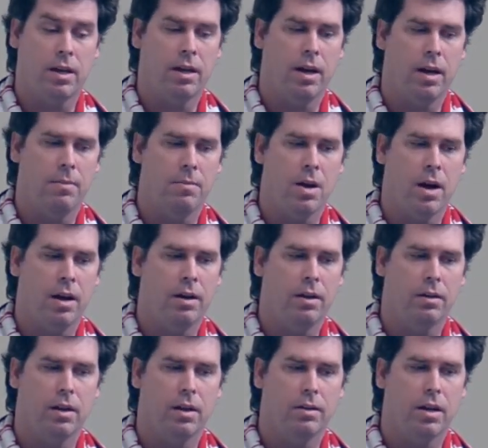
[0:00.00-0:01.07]
I'm not
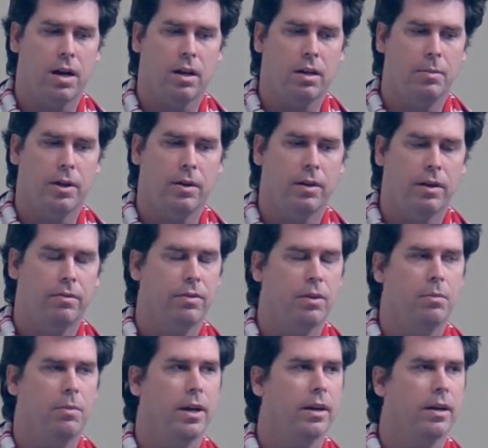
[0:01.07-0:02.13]
a documentary
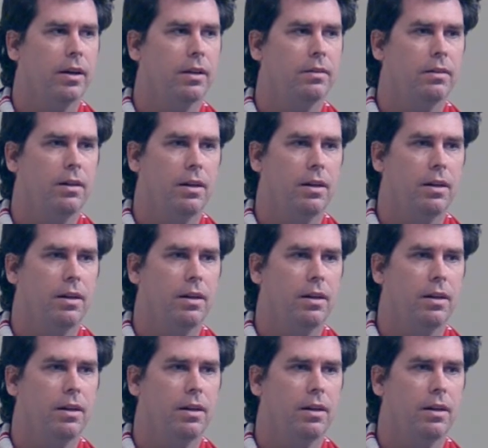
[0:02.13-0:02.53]
filmmaker.